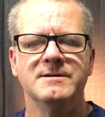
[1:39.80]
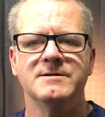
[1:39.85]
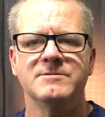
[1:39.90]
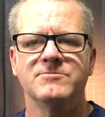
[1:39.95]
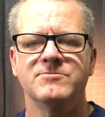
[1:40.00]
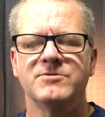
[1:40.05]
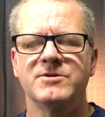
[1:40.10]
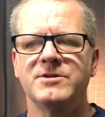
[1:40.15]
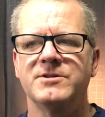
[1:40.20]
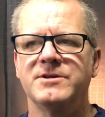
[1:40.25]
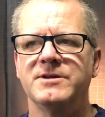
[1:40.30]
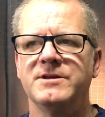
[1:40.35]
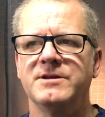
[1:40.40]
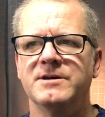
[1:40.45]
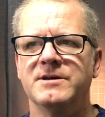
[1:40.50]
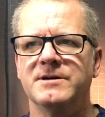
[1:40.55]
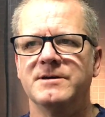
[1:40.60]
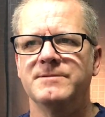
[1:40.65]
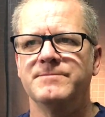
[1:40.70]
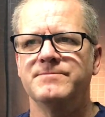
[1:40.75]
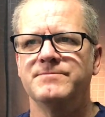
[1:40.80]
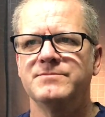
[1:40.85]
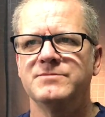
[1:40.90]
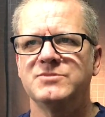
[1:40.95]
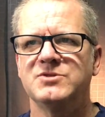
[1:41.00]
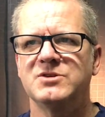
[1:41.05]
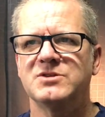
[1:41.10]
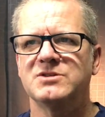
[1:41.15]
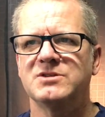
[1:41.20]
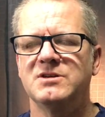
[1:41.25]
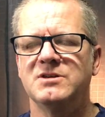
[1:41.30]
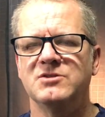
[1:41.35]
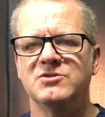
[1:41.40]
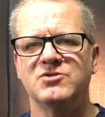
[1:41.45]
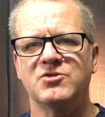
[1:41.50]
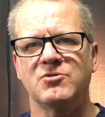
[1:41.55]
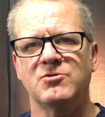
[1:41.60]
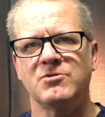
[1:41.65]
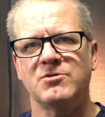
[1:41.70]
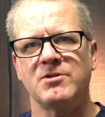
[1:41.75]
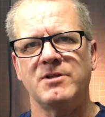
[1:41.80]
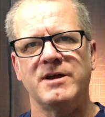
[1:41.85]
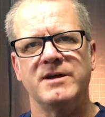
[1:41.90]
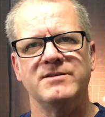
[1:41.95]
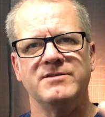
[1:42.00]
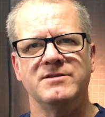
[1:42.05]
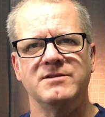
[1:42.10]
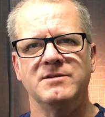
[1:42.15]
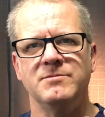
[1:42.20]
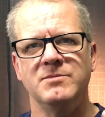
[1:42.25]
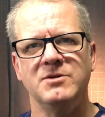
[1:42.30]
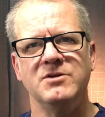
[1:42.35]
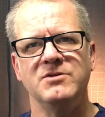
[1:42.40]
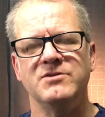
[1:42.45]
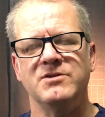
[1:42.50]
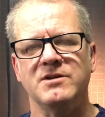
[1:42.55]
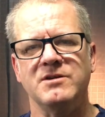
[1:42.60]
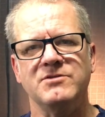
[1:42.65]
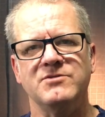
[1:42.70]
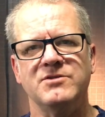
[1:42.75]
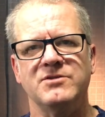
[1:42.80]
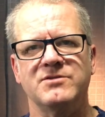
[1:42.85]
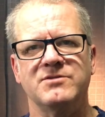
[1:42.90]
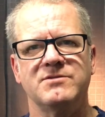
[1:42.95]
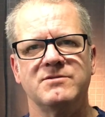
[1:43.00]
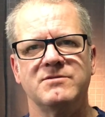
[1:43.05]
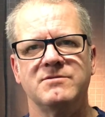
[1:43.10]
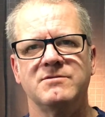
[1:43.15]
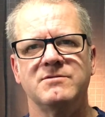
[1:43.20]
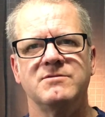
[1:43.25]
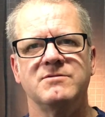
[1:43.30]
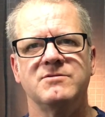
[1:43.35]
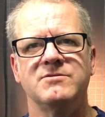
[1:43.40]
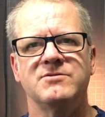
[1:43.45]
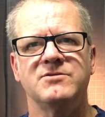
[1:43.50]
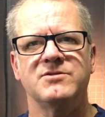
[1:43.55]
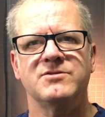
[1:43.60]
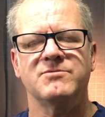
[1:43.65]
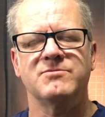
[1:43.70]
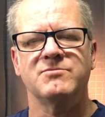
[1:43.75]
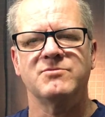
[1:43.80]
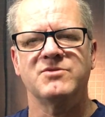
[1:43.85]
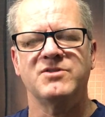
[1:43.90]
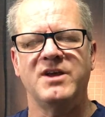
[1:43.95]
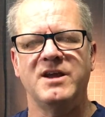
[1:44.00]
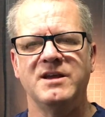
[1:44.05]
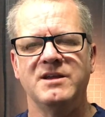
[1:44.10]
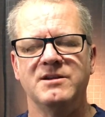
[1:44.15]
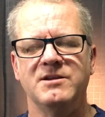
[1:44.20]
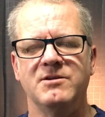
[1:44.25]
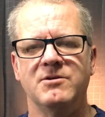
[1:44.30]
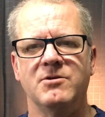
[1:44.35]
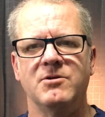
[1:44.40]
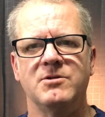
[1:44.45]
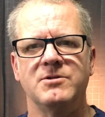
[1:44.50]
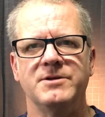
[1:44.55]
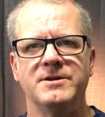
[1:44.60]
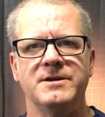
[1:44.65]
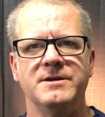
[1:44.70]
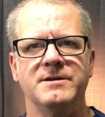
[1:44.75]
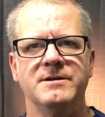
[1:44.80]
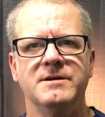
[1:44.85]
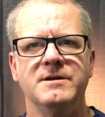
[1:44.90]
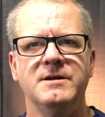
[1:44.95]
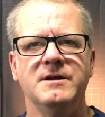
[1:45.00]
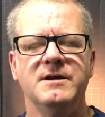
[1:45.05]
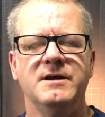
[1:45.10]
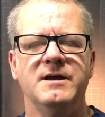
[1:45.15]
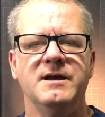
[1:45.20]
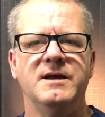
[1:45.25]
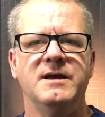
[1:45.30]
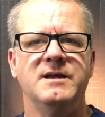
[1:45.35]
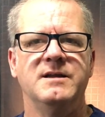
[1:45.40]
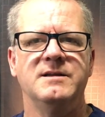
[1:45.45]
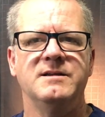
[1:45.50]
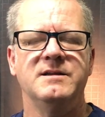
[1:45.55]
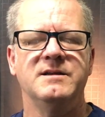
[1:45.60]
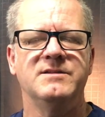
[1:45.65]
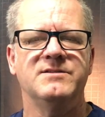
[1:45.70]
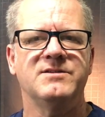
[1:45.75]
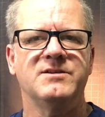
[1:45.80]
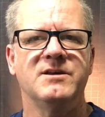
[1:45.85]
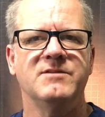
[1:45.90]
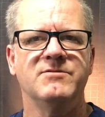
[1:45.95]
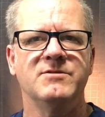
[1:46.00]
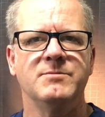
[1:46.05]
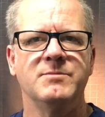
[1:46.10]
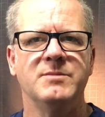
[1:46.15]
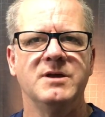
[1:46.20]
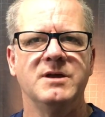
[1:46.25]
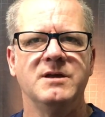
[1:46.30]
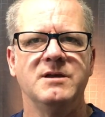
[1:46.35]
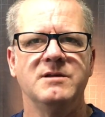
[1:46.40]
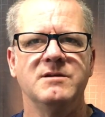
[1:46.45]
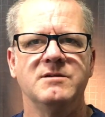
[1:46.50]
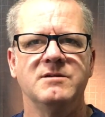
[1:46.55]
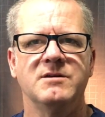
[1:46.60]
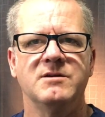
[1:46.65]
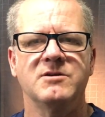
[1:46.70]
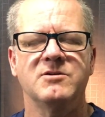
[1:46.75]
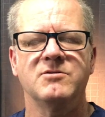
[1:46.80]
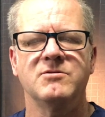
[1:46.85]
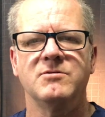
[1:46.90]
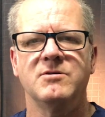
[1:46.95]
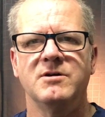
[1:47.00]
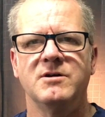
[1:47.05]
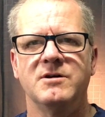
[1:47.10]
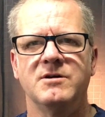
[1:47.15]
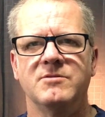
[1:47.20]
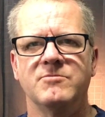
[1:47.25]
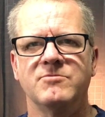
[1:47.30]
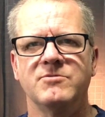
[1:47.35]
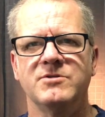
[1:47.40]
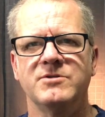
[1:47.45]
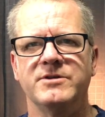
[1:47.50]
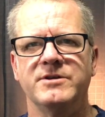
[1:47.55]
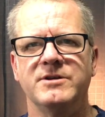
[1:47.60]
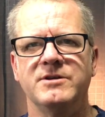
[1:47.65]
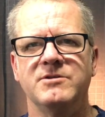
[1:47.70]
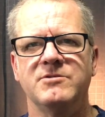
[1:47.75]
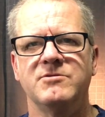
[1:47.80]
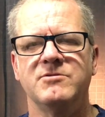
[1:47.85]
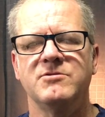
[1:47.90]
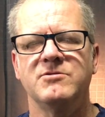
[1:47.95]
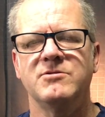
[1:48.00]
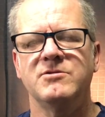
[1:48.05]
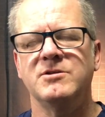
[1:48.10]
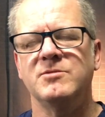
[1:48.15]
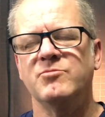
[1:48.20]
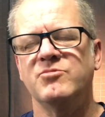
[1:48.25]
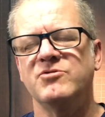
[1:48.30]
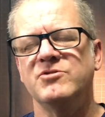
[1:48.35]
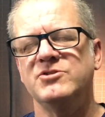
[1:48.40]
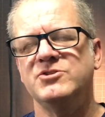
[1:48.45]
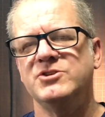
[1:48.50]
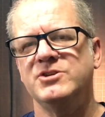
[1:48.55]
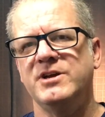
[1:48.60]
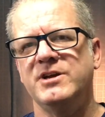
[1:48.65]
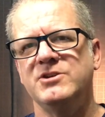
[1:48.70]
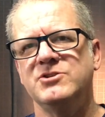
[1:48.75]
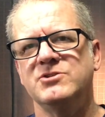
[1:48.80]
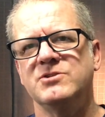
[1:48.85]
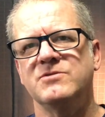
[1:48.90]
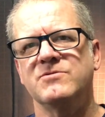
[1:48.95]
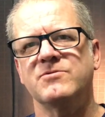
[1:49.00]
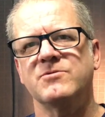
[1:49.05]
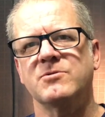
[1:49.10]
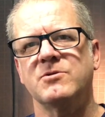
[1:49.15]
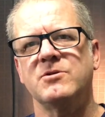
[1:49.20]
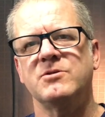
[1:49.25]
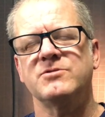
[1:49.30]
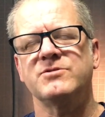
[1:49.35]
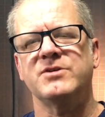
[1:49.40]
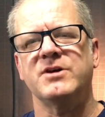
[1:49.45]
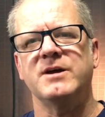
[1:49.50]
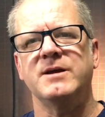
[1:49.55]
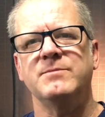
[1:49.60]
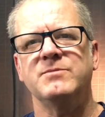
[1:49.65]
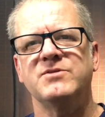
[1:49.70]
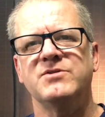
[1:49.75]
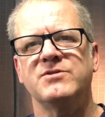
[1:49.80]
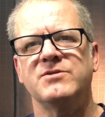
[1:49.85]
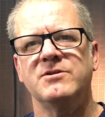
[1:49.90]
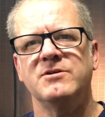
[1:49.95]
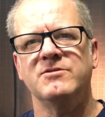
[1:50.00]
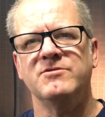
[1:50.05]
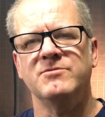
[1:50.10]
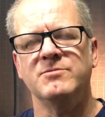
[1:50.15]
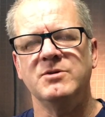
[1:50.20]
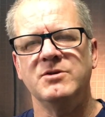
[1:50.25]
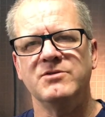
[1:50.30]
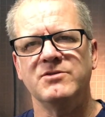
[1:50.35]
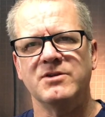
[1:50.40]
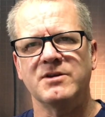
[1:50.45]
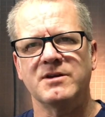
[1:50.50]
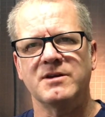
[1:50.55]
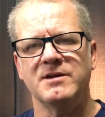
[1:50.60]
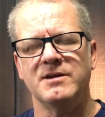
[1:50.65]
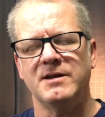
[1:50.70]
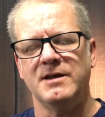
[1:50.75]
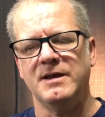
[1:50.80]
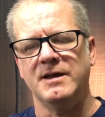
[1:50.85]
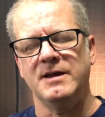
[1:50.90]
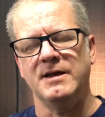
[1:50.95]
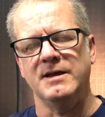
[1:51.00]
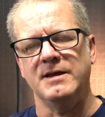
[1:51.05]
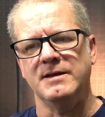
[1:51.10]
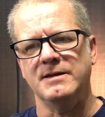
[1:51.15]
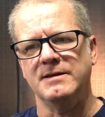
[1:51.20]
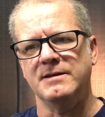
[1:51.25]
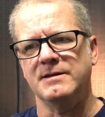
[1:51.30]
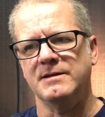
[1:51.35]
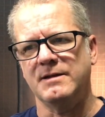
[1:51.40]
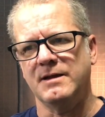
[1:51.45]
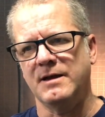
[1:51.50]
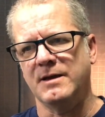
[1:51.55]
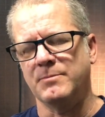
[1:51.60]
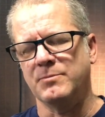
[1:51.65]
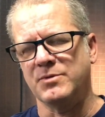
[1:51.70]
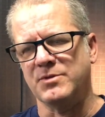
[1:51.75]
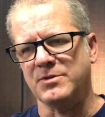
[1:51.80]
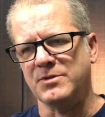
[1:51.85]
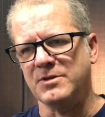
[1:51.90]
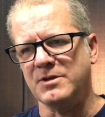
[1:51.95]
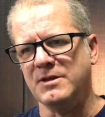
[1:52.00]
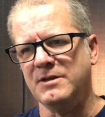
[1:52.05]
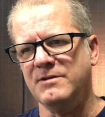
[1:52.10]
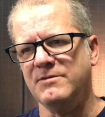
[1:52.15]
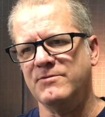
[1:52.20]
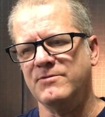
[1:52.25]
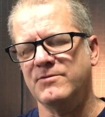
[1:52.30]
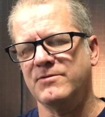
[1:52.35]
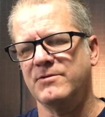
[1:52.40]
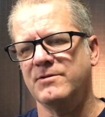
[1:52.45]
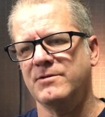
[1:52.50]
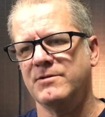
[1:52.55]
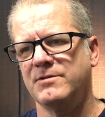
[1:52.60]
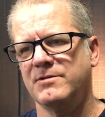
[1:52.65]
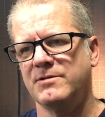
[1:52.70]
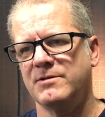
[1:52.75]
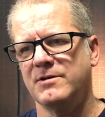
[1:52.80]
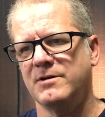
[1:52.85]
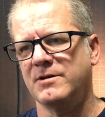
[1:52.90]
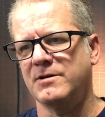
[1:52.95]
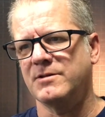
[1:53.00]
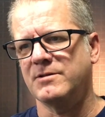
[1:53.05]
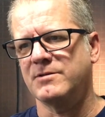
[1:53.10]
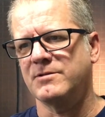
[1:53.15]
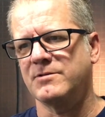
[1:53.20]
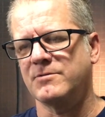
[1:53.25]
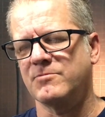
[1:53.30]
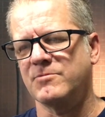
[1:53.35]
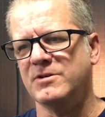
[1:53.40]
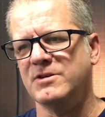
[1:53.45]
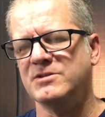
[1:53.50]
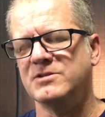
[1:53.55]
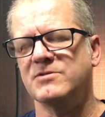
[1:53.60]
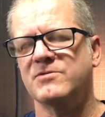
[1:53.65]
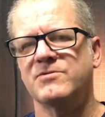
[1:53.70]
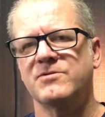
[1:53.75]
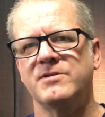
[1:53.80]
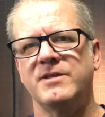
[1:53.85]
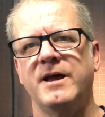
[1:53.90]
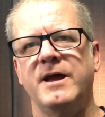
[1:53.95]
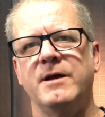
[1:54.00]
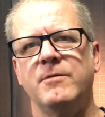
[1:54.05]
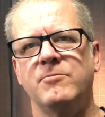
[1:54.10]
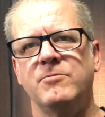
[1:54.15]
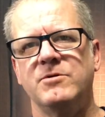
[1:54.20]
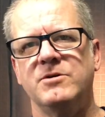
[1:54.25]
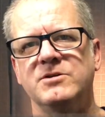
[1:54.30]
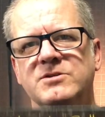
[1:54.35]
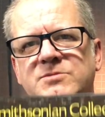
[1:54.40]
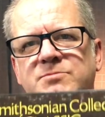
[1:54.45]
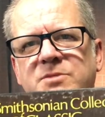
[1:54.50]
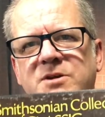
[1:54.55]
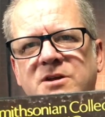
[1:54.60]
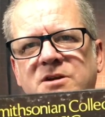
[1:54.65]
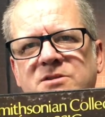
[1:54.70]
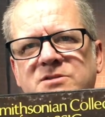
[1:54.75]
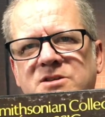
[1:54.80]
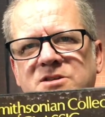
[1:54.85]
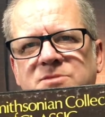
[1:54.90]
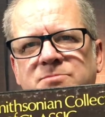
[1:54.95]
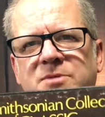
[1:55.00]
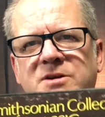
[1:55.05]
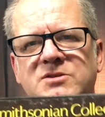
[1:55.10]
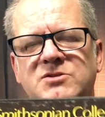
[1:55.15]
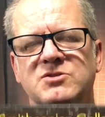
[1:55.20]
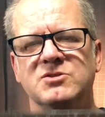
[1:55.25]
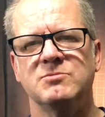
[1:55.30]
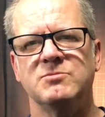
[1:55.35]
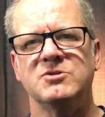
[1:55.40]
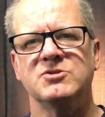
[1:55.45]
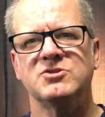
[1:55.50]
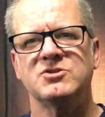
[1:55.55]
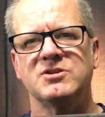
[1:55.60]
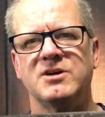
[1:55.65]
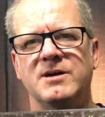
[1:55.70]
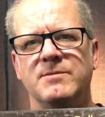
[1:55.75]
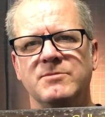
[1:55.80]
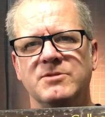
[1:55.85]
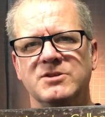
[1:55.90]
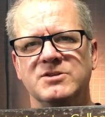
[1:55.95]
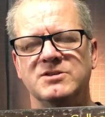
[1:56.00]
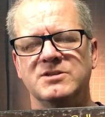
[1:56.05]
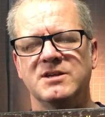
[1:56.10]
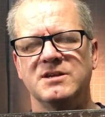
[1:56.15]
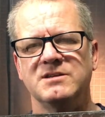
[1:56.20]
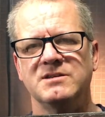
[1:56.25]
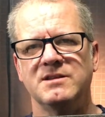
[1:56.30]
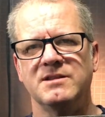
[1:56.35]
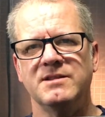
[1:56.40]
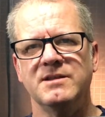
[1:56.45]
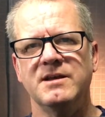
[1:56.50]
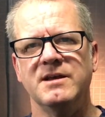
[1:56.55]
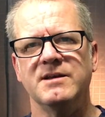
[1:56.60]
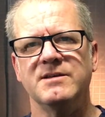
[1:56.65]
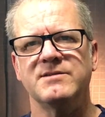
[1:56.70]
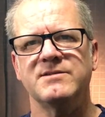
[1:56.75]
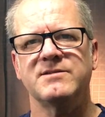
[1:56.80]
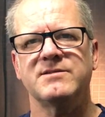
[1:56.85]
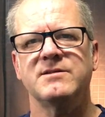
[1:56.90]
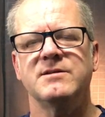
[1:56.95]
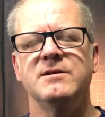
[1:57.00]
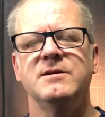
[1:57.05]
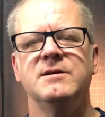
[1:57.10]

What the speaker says: Really just internalizing the music, just taking it all in, and it's given me a really good appreciation for all types of music, and I believe the reason for that was because I spent so much time listening to this.